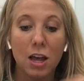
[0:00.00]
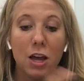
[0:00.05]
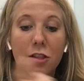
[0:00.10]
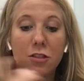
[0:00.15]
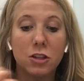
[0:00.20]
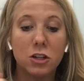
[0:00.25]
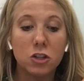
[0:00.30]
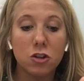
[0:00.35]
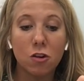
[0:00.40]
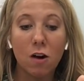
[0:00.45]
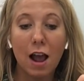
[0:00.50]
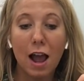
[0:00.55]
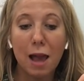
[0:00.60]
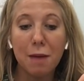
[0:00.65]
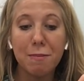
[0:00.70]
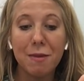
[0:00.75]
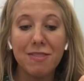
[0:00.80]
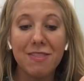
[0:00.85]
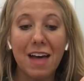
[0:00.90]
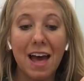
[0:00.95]
The
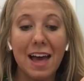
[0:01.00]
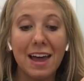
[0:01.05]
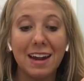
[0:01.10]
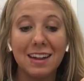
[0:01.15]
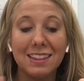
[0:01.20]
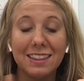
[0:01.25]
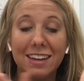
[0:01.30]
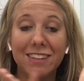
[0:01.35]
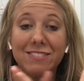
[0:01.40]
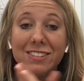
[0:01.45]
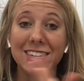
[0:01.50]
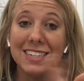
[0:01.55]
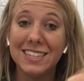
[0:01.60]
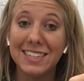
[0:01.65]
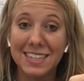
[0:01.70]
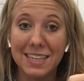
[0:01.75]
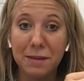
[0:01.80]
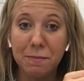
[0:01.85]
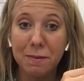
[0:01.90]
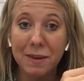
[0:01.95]
tribe that lived in
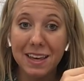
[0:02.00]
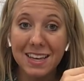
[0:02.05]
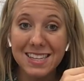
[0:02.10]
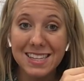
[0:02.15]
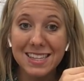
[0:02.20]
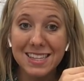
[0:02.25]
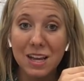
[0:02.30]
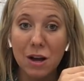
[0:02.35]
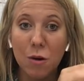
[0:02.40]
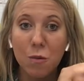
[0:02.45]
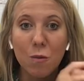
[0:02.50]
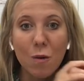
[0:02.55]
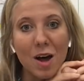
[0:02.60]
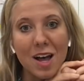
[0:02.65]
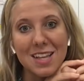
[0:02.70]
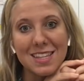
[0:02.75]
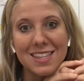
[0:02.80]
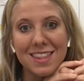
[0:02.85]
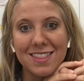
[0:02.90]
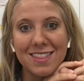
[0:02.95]
teepees
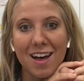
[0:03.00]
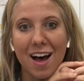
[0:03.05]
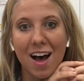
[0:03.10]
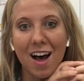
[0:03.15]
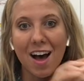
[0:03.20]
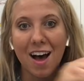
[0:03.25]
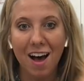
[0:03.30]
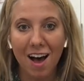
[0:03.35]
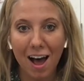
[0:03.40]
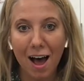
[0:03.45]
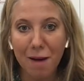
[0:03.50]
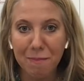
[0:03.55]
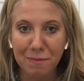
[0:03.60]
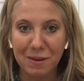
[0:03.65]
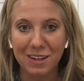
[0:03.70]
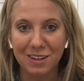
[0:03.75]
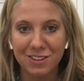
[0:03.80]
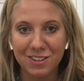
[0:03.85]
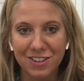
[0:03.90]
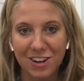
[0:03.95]
was the
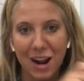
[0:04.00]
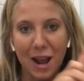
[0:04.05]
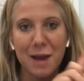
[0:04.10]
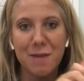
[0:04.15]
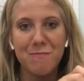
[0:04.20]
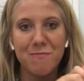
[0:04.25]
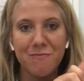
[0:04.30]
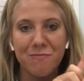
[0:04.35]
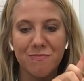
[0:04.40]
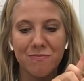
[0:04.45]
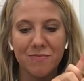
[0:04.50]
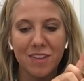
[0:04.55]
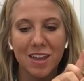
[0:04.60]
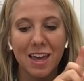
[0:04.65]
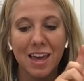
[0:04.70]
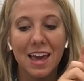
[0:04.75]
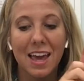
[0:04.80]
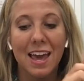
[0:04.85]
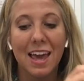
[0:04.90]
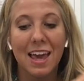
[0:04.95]
Hoppy Tribe.
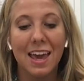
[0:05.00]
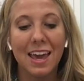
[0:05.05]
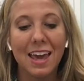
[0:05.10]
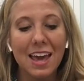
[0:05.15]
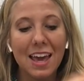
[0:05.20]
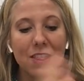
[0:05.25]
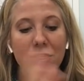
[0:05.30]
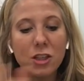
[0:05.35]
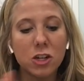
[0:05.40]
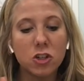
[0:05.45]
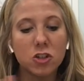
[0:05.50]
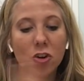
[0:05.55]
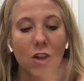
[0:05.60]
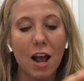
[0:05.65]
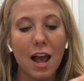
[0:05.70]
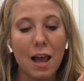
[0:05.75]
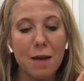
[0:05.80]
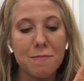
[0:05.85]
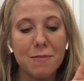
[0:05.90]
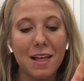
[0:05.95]
And the
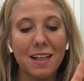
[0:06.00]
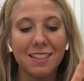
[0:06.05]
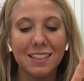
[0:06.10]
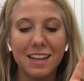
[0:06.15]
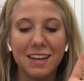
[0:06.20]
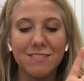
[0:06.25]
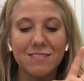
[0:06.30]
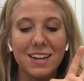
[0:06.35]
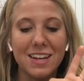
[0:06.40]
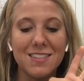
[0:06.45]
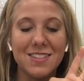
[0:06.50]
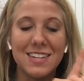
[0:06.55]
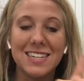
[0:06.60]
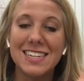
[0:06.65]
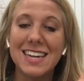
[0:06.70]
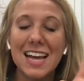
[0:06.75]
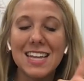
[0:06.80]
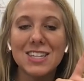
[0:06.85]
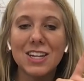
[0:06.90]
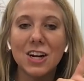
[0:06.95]
tribe that lived in the
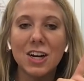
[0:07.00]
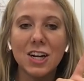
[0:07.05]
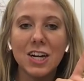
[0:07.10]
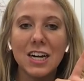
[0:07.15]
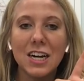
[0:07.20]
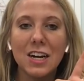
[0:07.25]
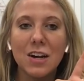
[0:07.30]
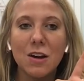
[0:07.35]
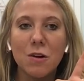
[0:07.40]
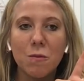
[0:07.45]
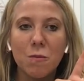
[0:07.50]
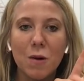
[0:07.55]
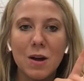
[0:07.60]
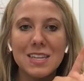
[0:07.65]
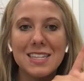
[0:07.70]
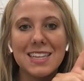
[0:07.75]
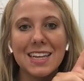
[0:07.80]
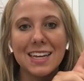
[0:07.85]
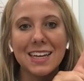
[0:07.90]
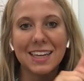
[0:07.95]
desert
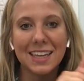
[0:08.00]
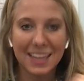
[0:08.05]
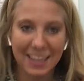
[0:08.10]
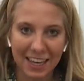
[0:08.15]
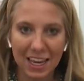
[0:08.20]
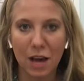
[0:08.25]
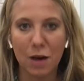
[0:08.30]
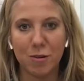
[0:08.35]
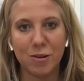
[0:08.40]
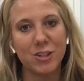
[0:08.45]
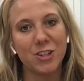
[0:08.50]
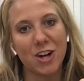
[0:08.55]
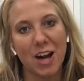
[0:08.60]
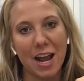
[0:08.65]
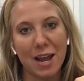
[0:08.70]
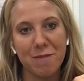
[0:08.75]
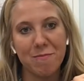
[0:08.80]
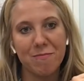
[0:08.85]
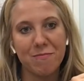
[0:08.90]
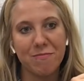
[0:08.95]
was the Kiowa
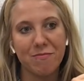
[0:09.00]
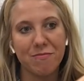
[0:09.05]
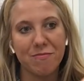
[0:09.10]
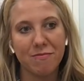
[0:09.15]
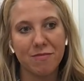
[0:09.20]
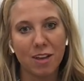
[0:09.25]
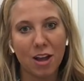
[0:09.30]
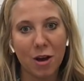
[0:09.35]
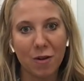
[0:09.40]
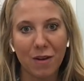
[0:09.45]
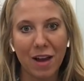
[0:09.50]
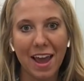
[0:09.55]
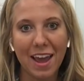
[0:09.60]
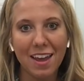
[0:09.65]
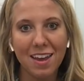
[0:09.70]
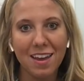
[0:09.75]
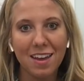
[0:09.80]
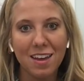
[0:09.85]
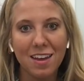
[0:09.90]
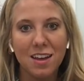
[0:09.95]
Tribe,
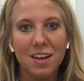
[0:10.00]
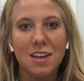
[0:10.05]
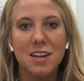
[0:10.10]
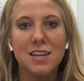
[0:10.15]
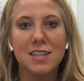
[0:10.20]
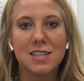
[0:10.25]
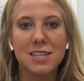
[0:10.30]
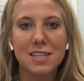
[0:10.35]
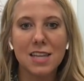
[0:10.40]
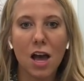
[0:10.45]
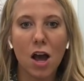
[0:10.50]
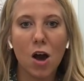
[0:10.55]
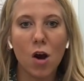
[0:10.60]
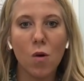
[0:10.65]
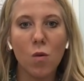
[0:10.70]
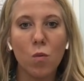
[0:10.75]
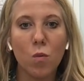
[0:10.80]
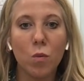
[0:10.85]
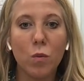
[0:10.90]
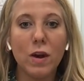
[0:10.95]
okay?
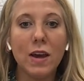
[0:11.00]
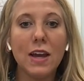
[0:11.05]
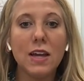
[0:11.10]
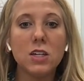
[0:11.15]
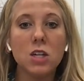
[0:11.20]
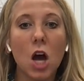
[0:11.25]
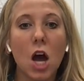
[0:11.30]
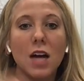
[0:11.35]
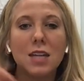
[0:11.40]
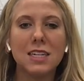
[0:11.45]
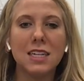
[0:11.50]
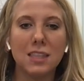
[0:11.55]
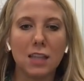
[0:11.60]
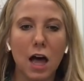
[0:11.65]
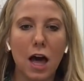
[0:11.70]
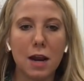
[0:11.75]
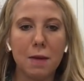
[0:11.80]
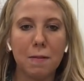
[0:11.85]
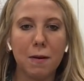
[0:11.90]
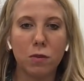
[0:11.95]
So we talked a
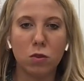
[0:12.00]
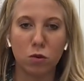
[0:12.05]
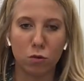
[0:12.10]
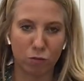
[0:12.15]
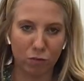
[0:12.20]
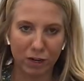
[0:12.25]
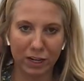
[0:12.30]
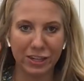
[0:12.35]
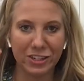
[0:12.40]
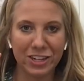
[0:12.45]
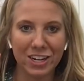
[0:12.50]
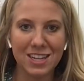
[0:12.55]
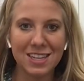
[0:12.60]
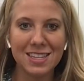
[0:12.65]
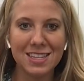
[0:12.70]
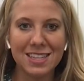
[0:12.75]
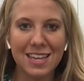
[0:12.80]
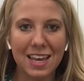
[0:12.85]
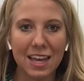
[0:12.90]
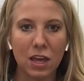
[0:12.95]
lot about the
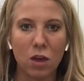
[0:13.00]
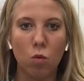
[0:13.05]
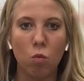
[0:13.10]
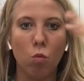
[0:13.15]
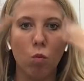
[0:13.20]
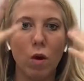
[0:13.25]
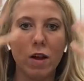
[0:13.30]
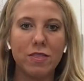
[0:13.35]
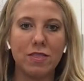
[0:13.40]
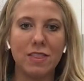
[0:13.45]
regions and what